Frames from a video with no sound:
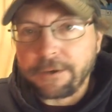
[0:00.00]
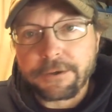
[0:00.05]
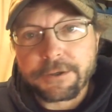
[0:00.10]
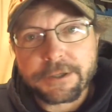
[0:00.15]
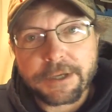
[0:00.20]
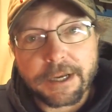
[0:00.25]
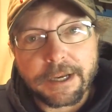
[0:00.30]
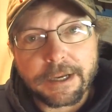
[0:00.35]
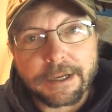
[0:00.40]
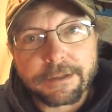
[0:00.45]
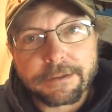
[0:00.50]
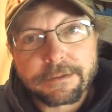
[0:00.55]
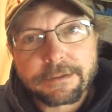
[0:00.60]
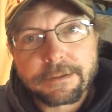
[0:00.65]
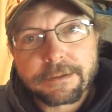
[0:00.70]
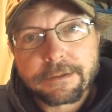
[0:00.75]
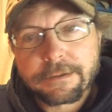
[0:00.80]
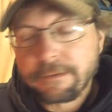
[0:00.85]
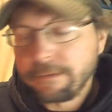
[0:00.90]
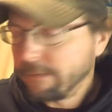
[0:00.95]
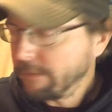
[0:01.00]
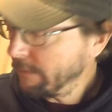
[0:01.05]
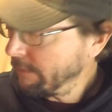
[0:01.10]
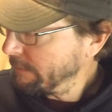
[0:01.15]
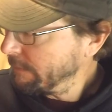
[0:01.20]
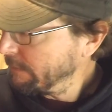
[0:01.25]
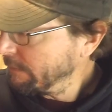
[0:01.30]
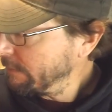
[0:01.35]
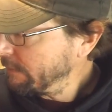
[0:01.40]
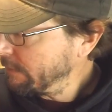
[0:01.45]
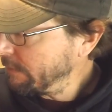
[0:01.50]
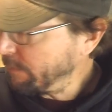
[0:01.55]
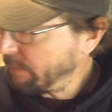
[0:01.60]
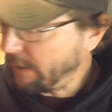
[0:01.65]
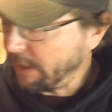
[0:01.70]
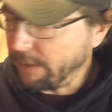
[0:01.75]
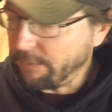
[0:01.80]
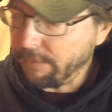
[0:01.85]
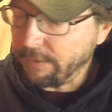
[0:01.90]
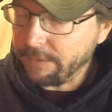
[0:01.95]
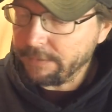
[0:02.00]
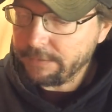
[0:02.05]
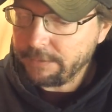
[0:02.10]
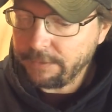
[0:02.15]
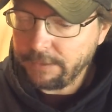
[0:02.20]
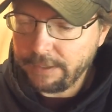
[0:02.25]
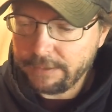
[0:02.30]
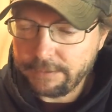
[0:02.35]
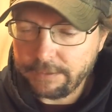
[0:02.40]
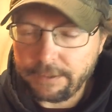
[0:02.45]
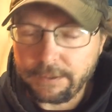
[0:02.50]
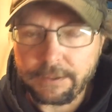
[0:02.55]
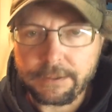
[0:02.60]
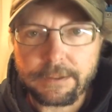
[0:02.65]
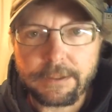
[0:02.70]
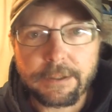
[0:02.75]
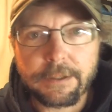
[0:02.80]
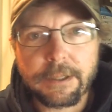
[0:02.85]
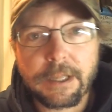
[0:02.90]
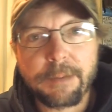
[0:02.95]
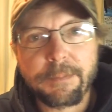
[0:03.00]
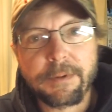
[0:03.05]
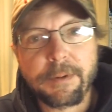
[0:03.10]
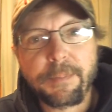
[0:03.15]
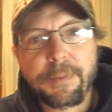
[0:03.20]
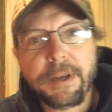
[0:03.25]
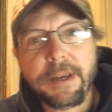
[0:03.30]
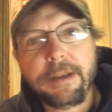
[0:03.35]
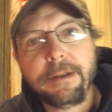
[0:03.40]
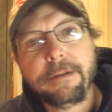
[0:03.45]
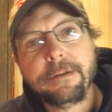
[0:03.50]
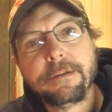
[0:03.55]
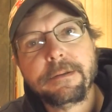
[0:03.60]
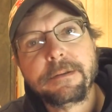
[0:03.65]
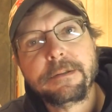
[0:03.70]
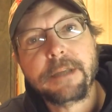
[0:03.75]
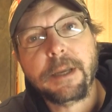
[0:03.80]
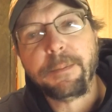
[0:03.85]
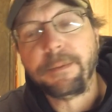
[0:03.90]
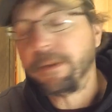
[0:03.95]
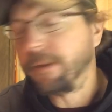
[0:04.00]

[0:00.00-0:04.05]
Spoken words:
shads to play with, so that's a good deal. I'm going to paint some of